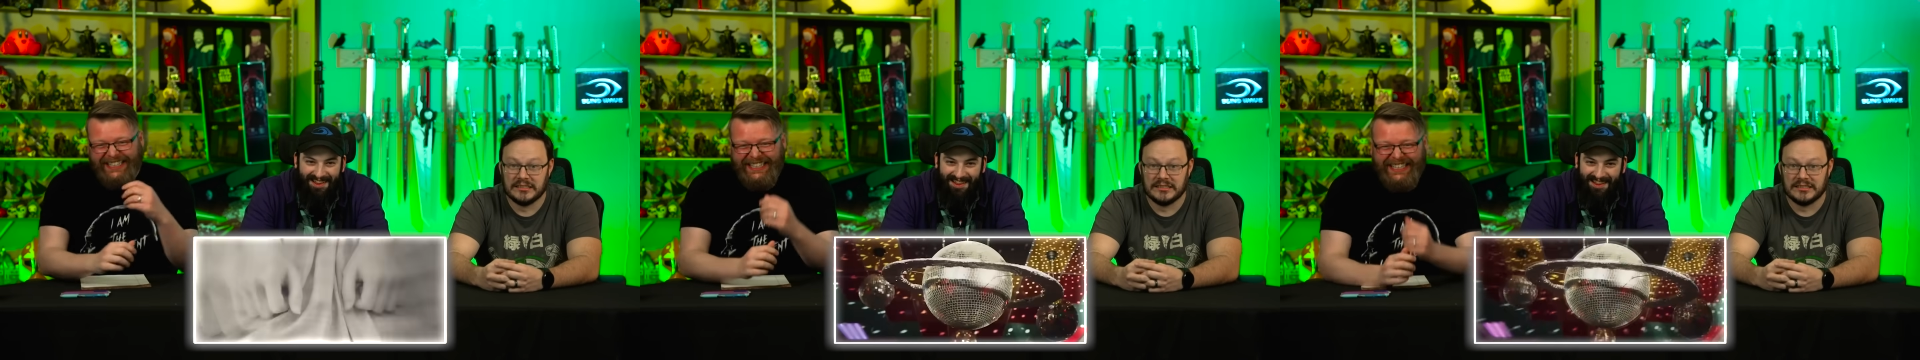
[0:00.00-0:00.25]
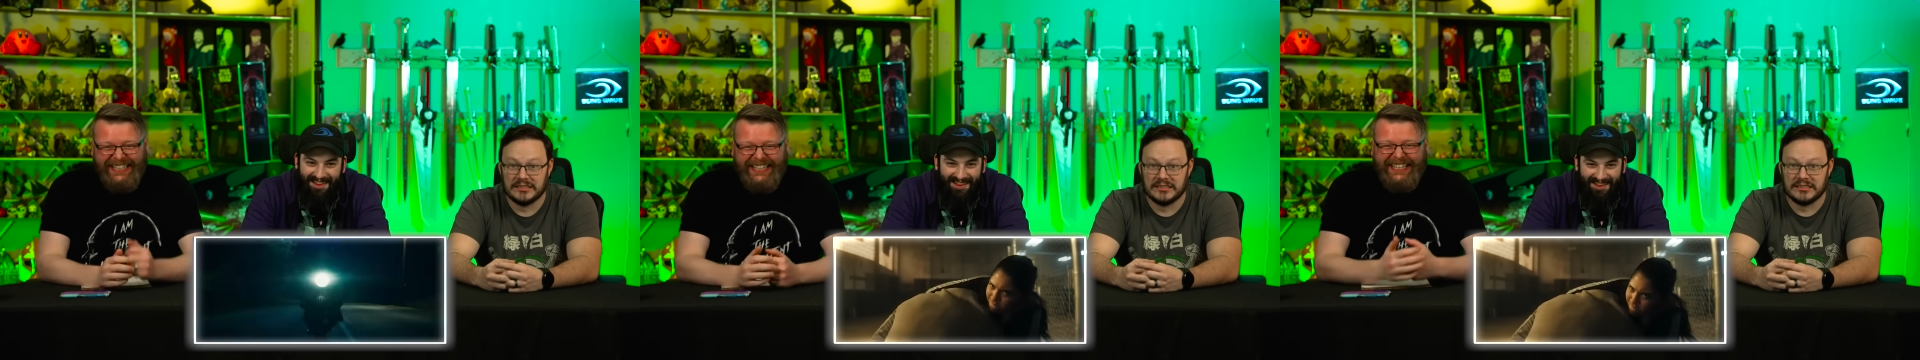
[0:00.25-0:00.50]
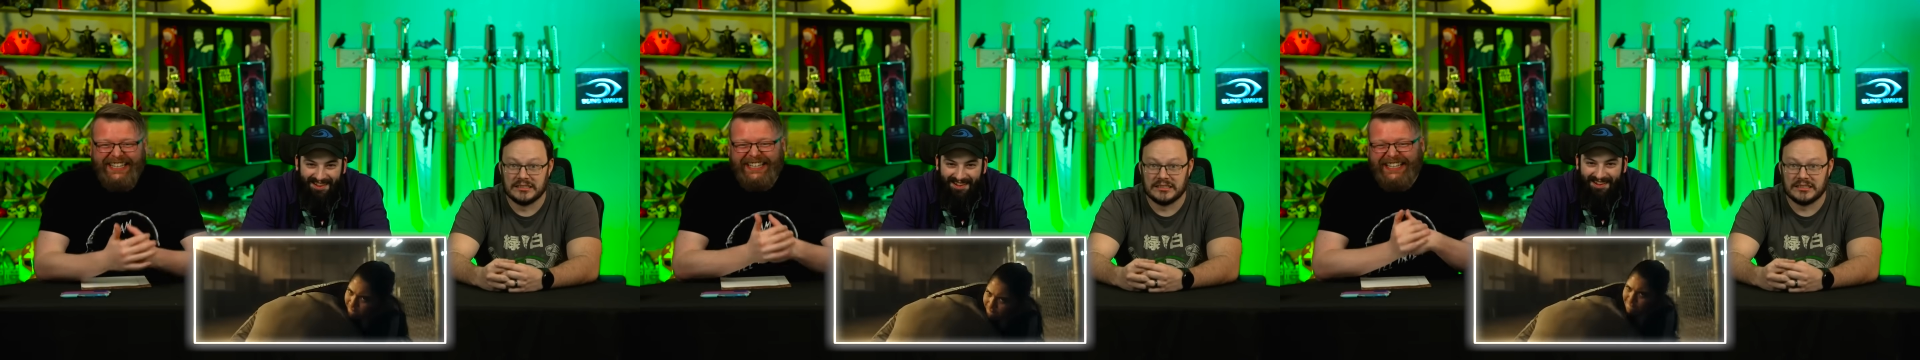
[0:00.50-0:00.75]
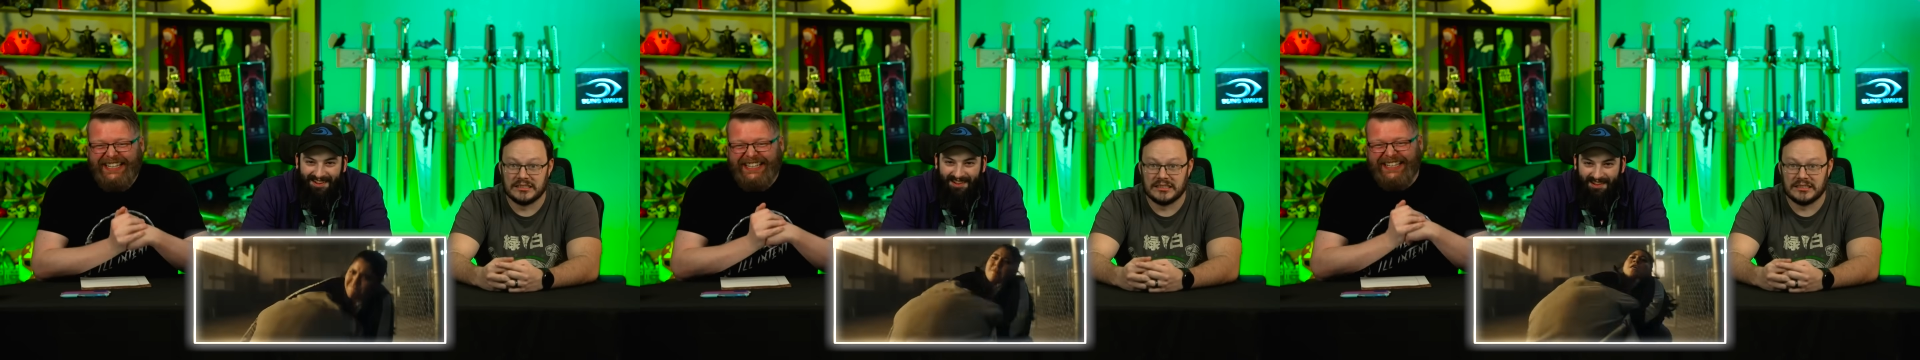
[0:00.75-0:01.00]

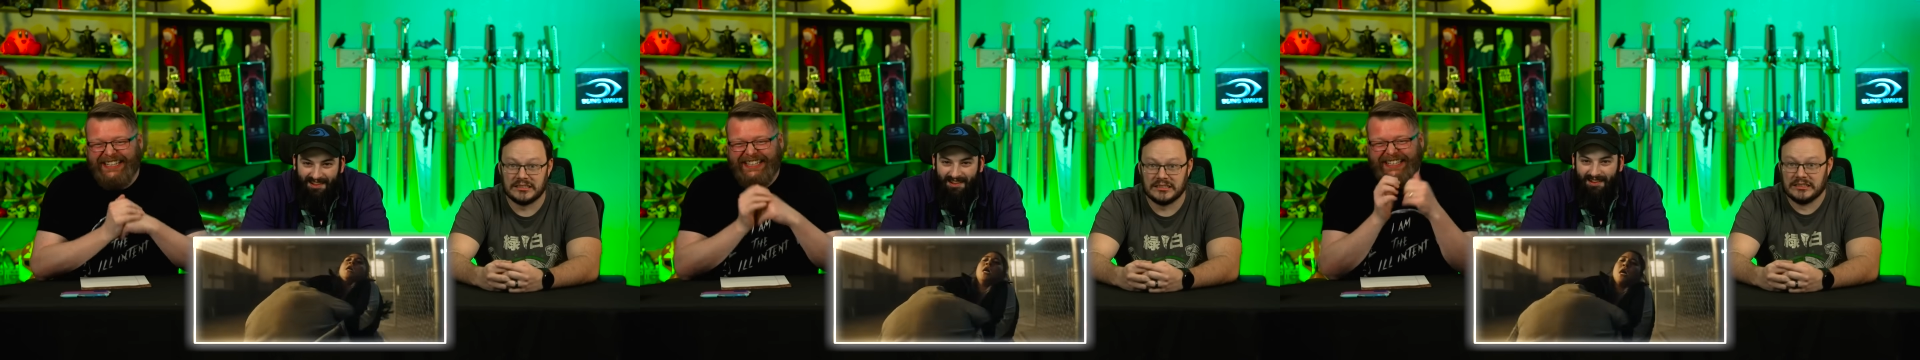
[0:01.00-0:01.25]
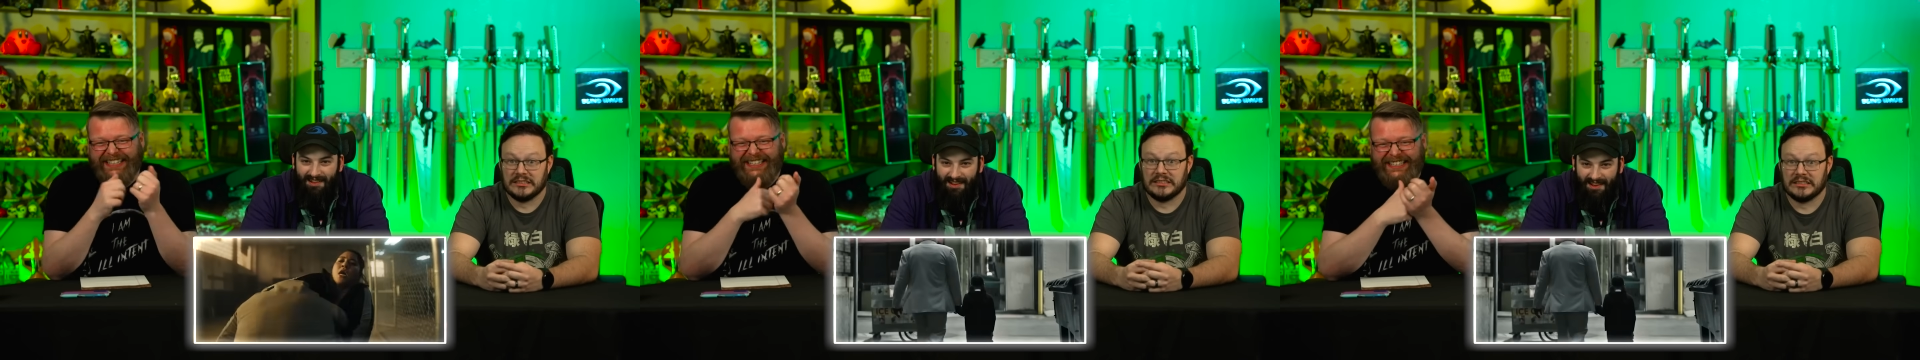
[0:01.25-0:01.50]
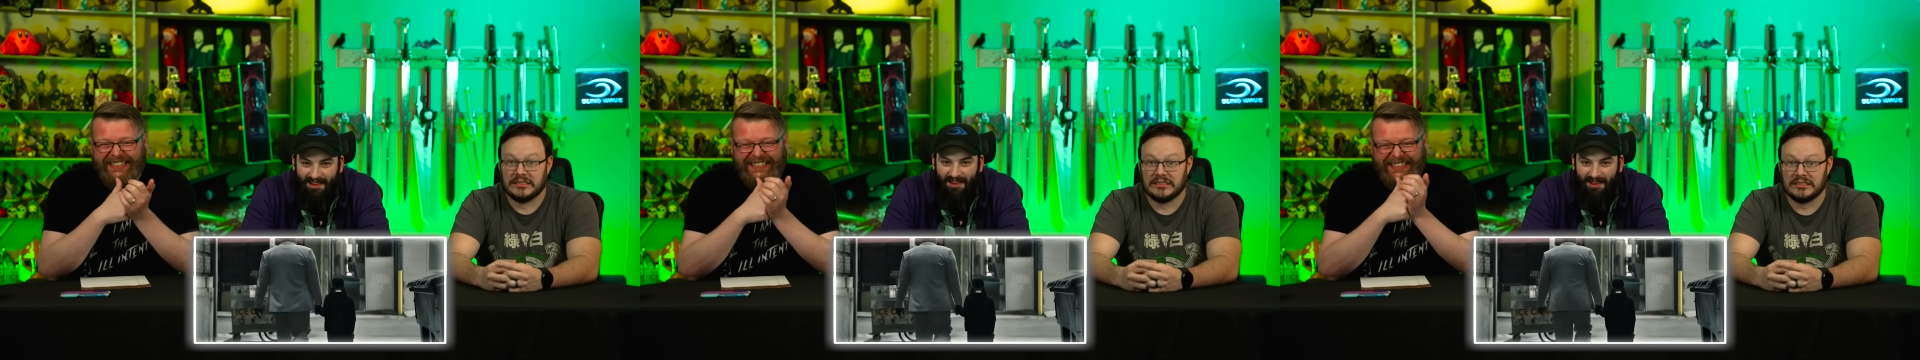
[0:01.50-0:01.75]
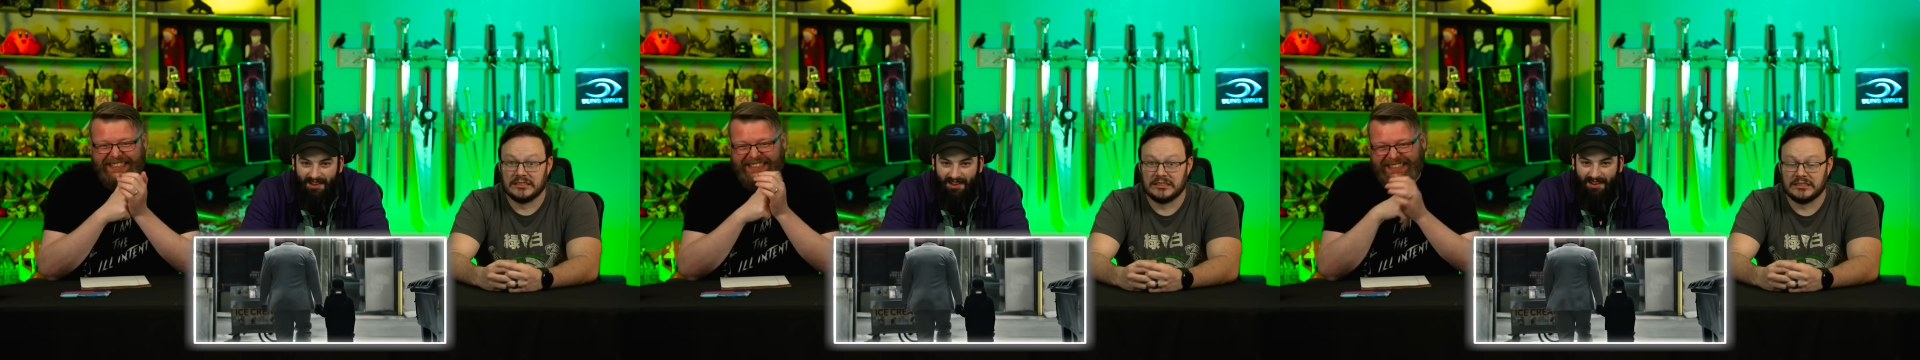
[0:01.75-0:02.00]

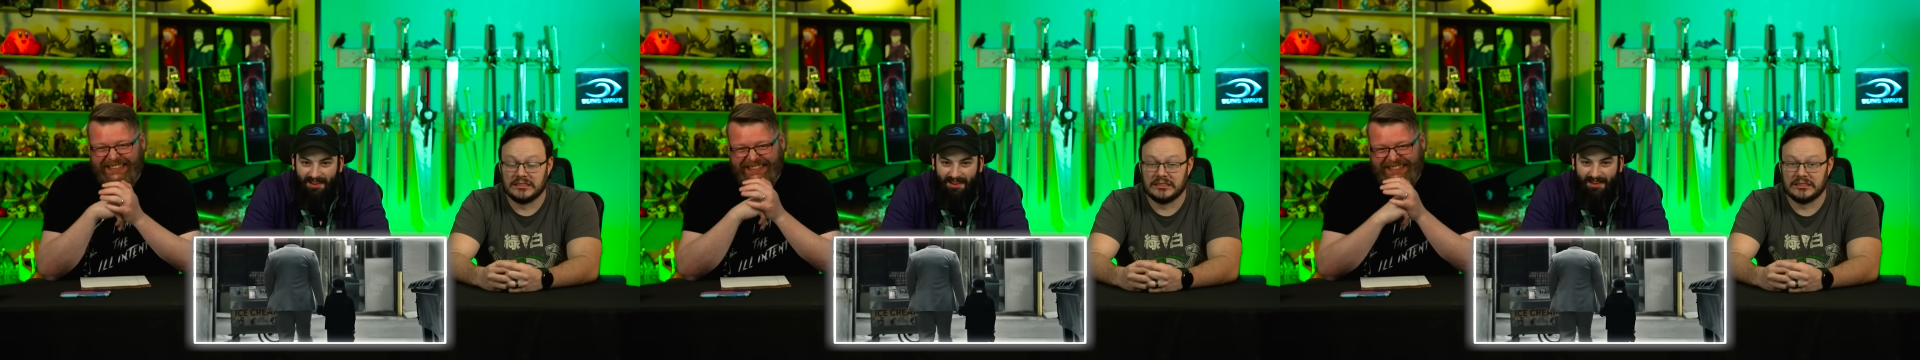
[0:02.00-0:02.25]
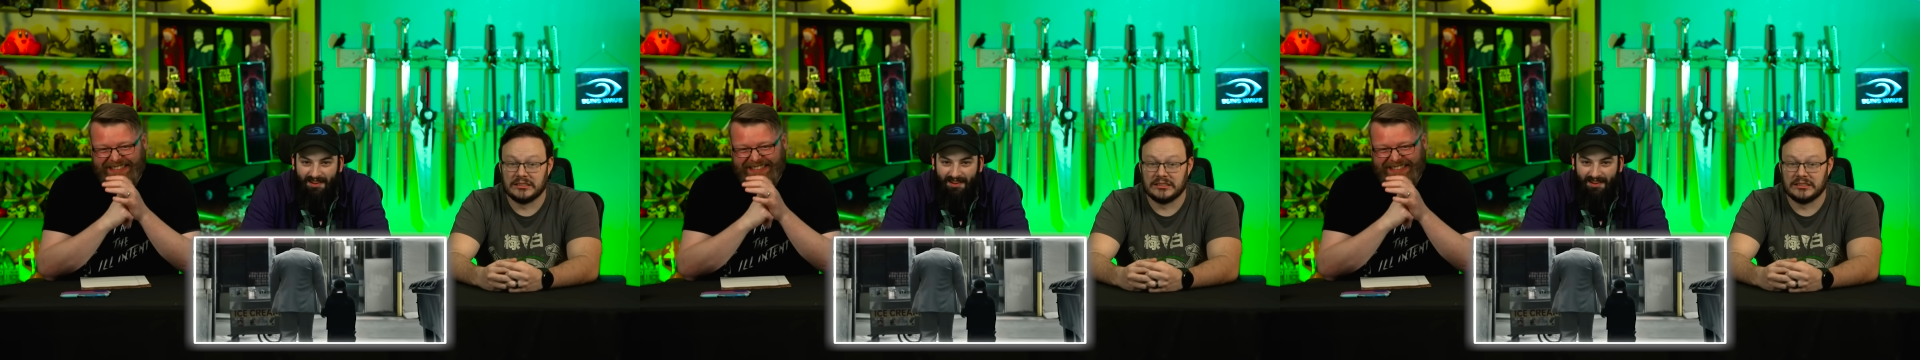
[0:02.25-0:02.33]
Nobody speaks.